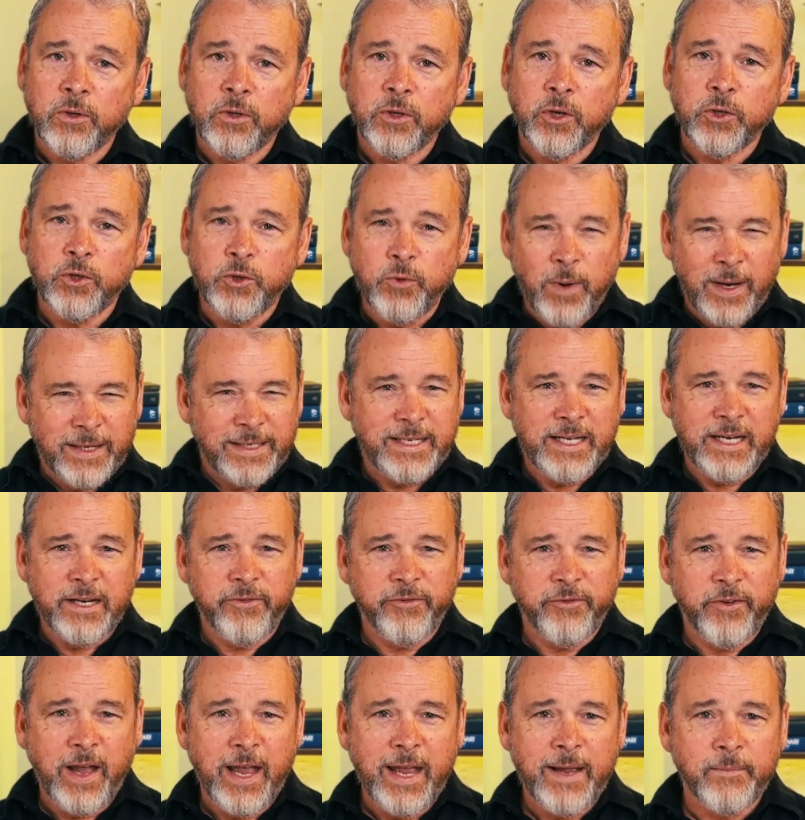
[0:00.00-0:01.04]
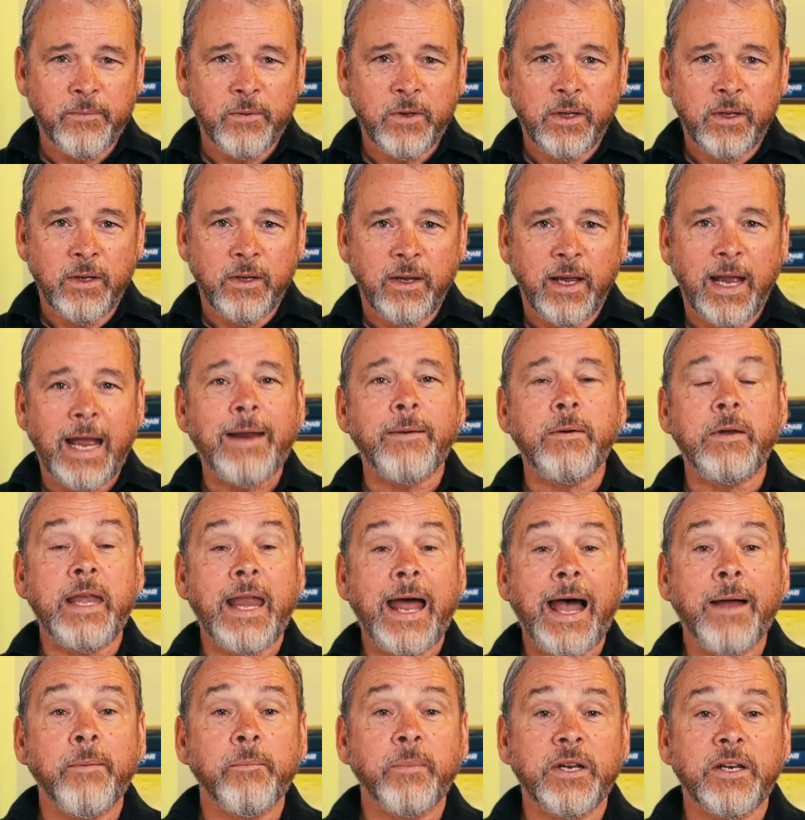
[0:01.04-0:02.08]
Could you identify him and
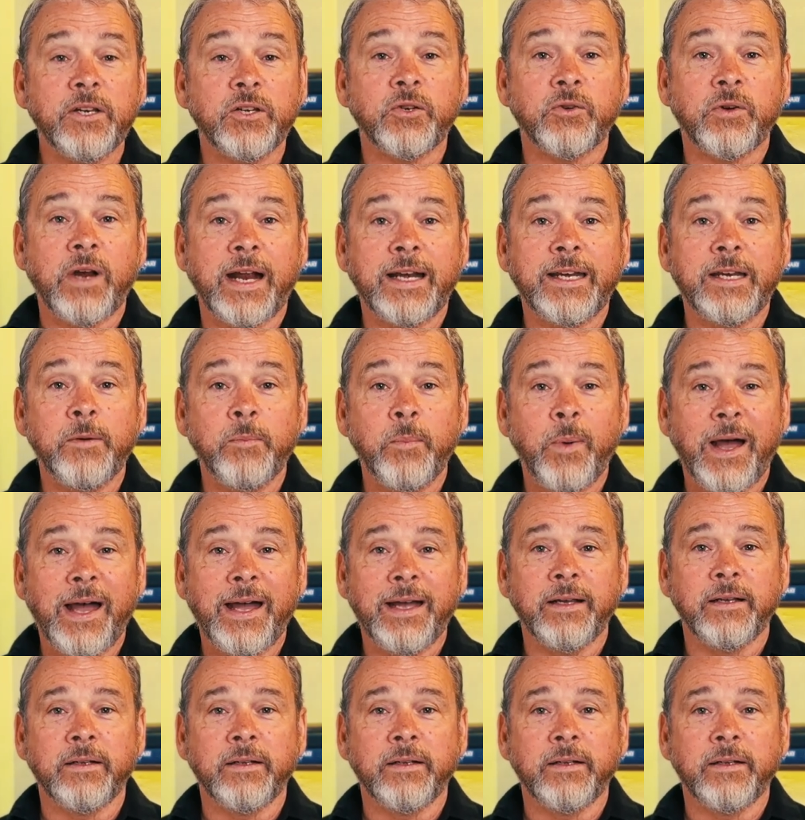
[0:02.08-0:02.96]
not be distracted by